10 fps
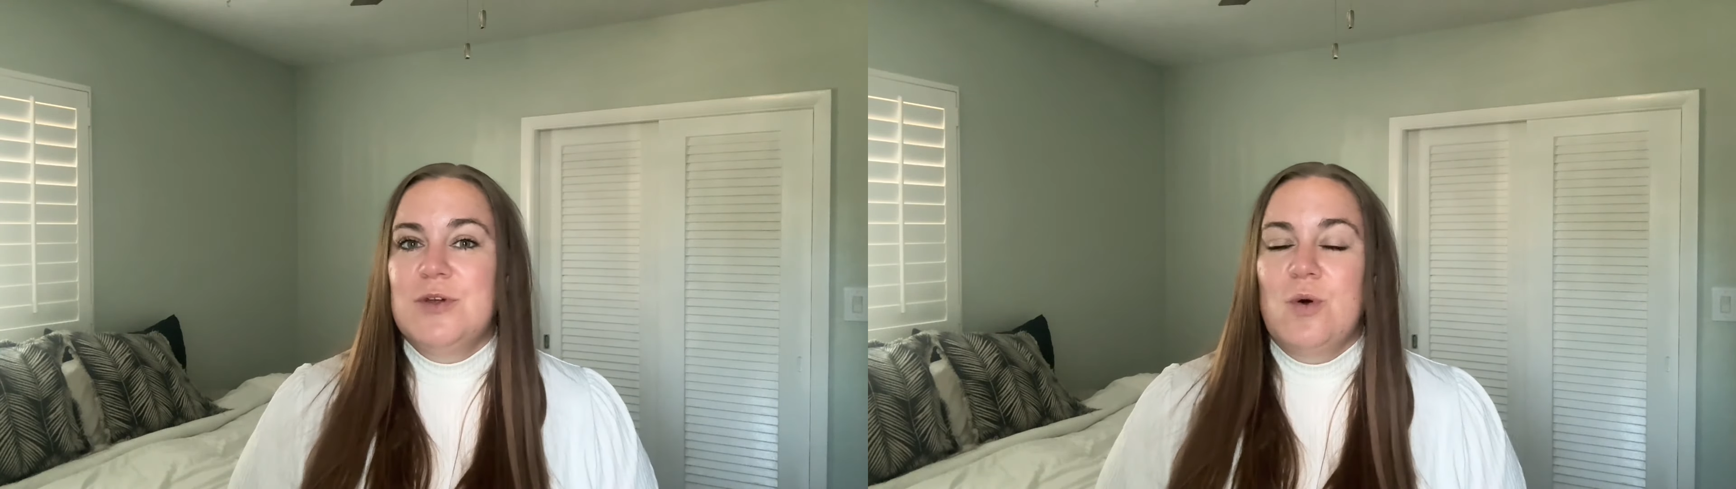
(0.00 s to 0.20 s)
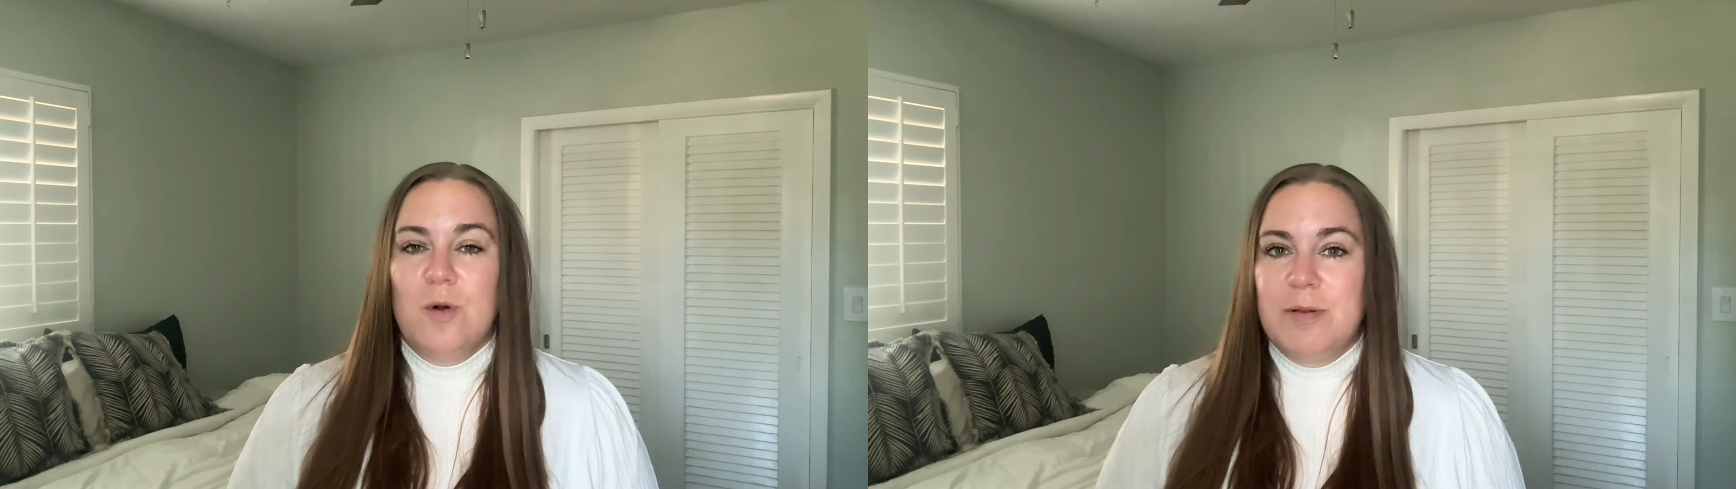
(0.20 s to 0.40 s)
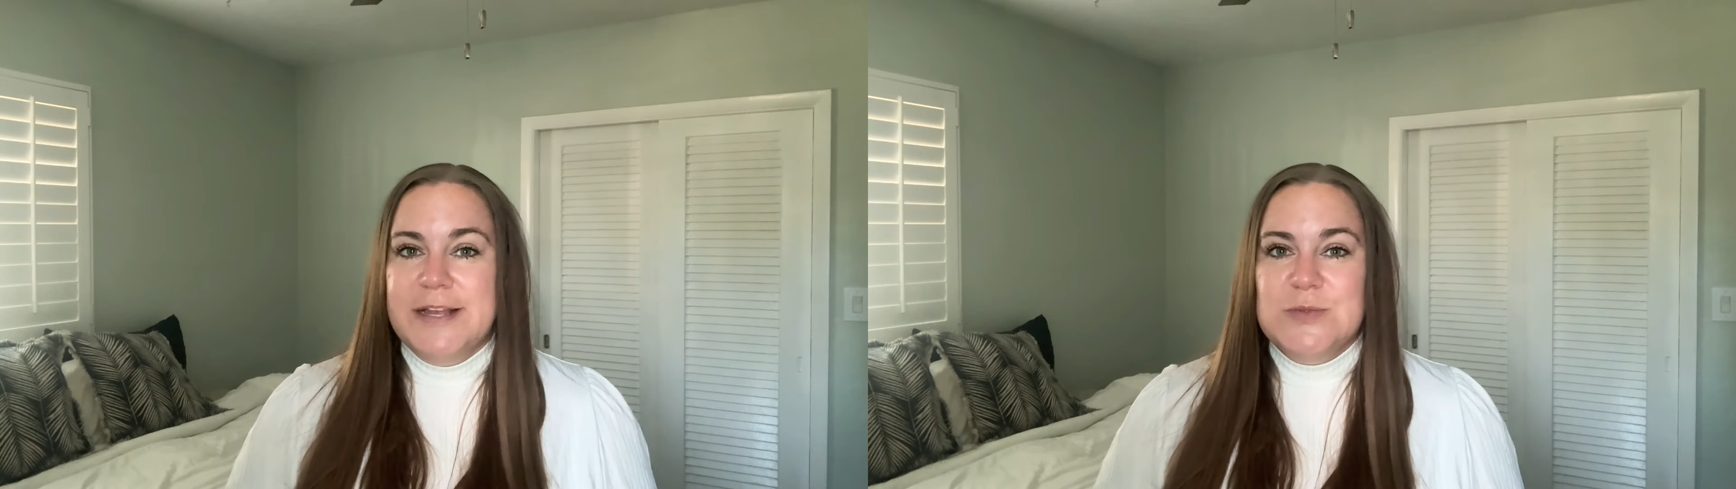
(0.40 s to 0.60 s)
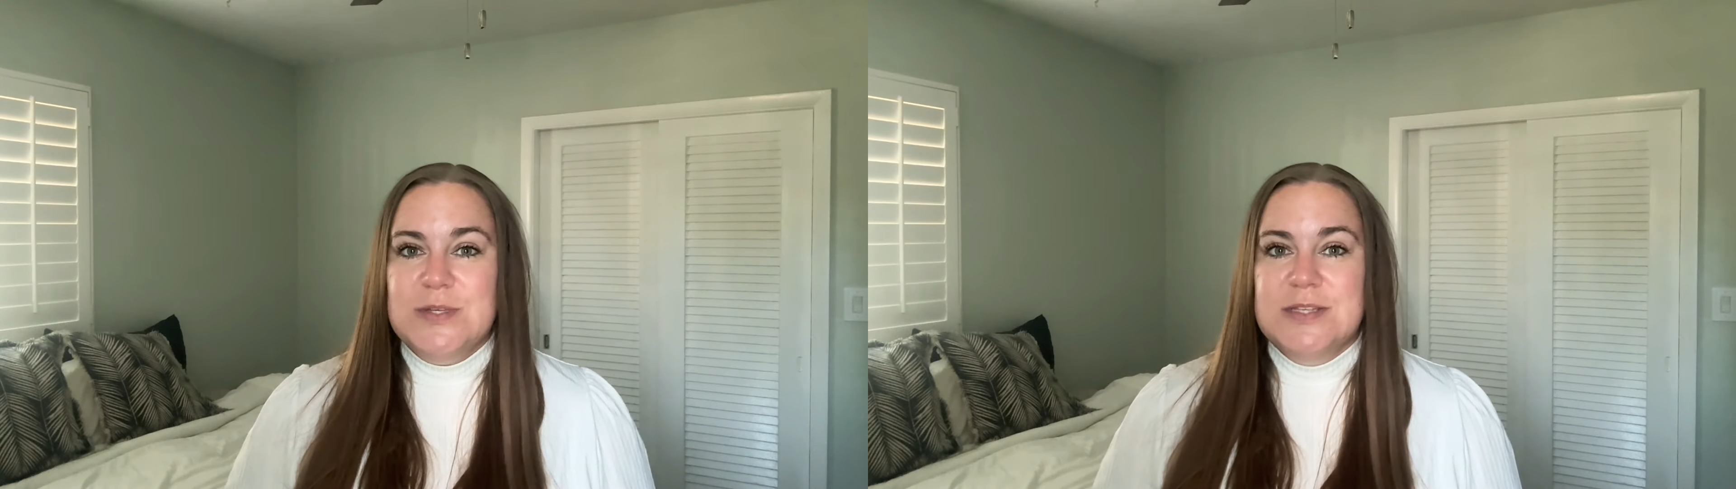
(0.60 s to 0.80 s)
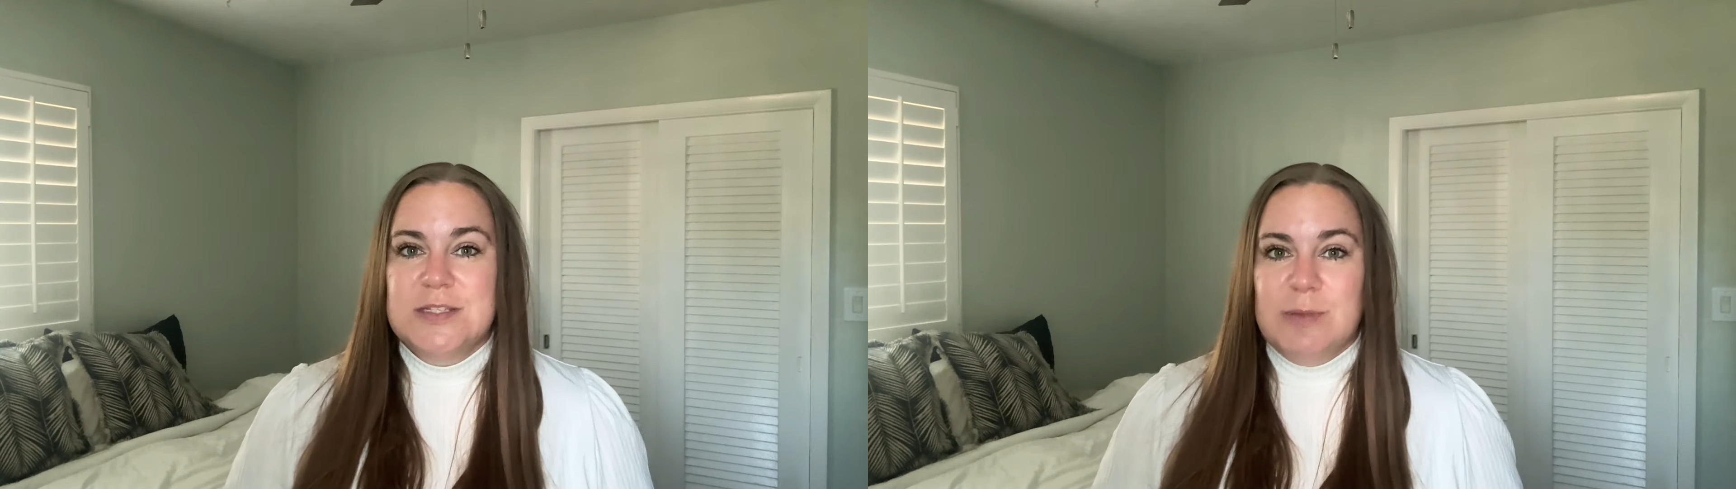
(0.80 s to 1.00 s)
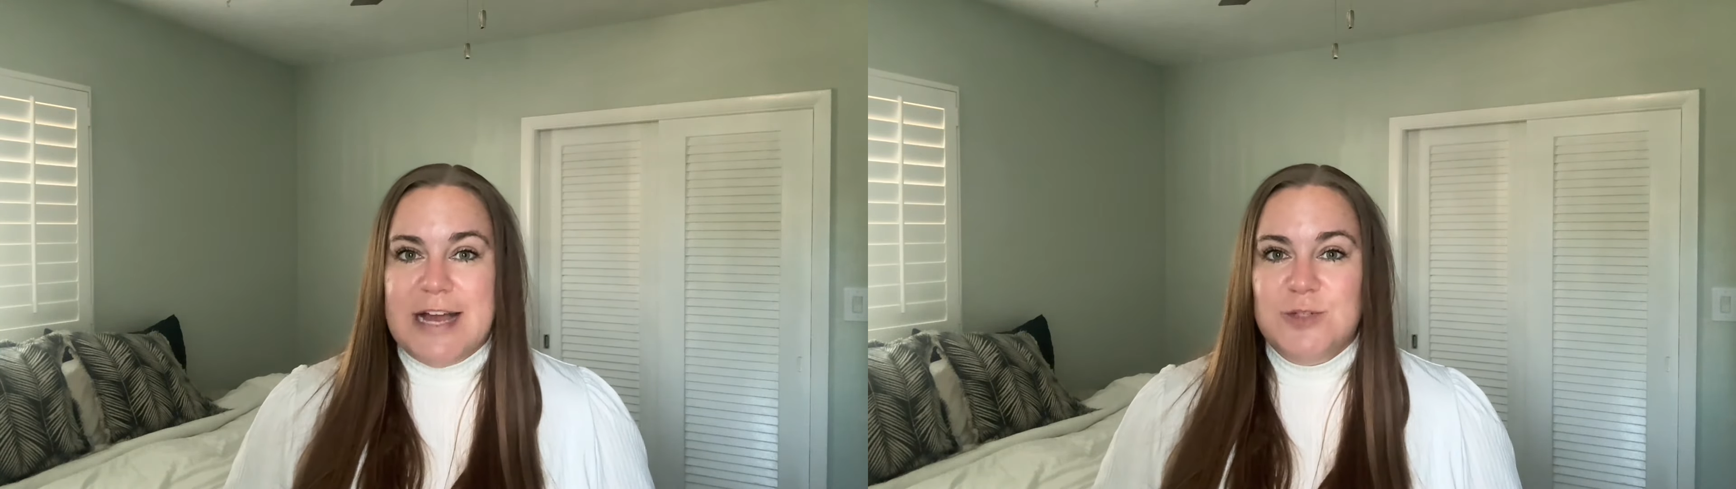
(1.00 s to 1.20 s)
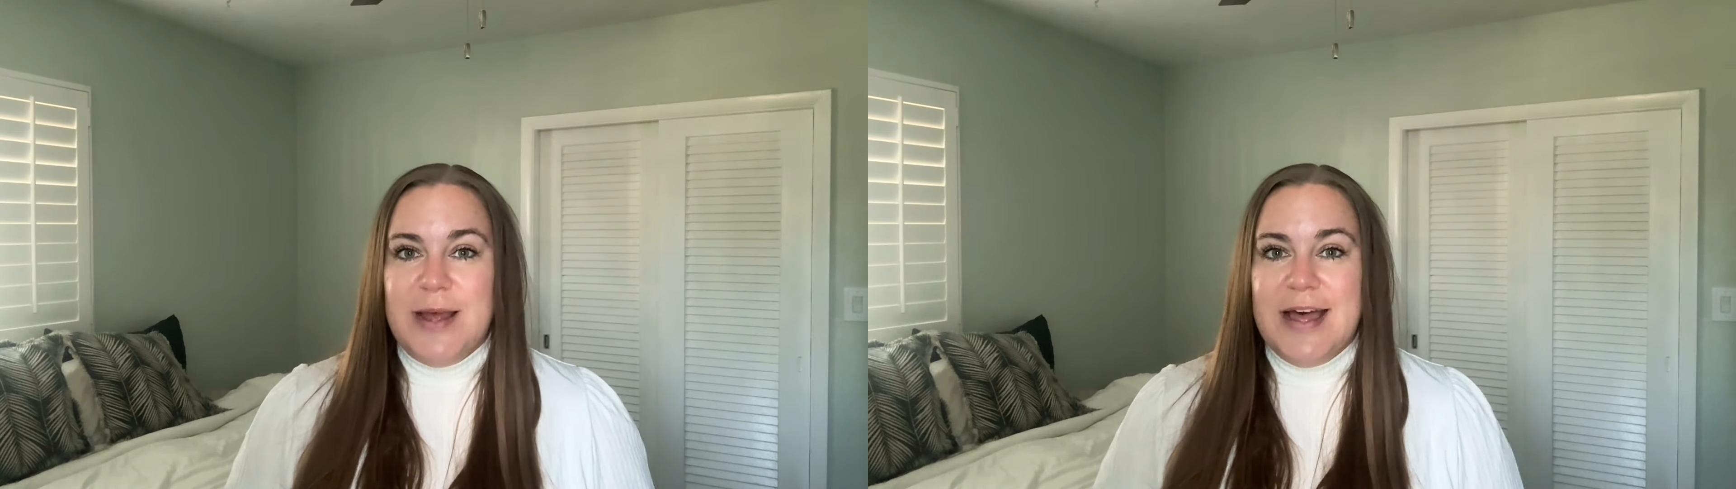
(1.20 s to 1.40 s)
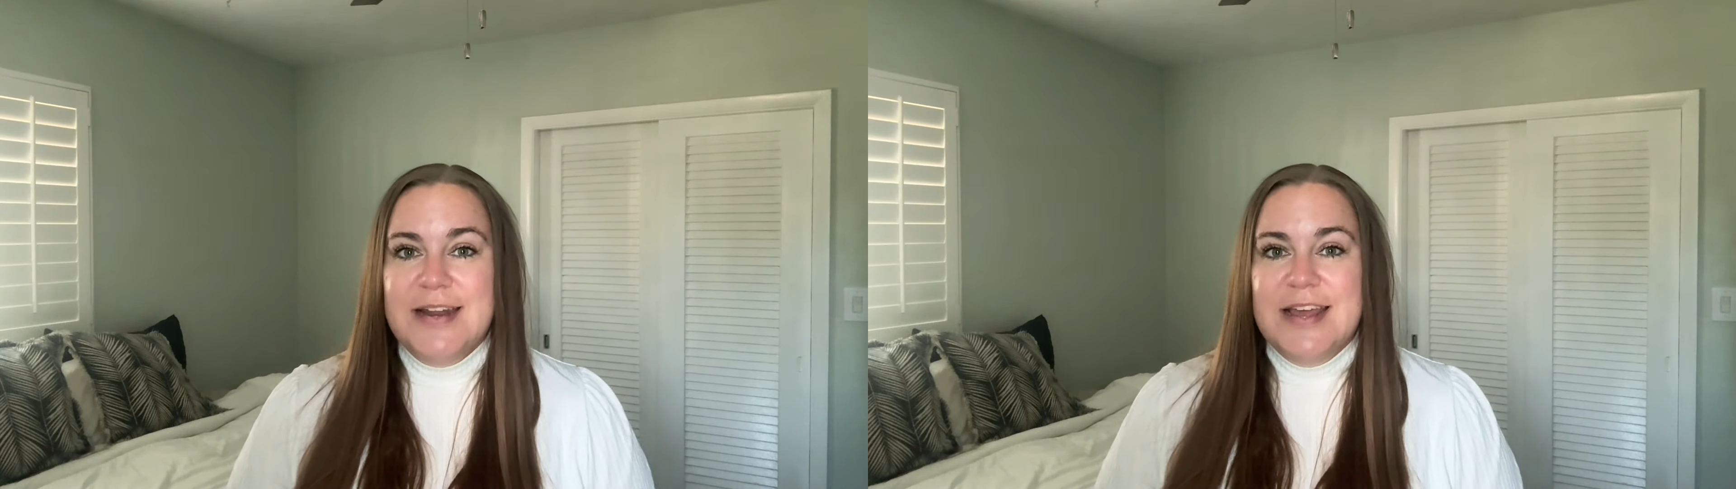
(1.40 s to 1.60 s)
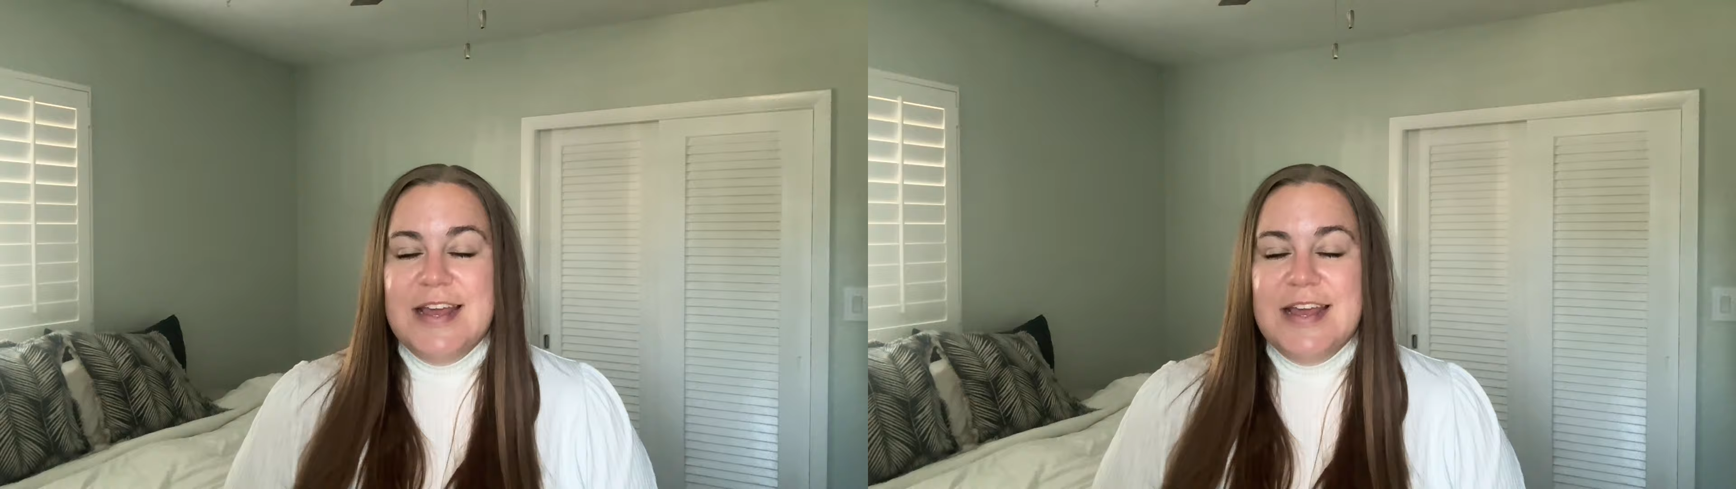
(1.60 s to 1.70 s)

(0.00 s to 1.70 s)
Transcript: whole place was the splash pad,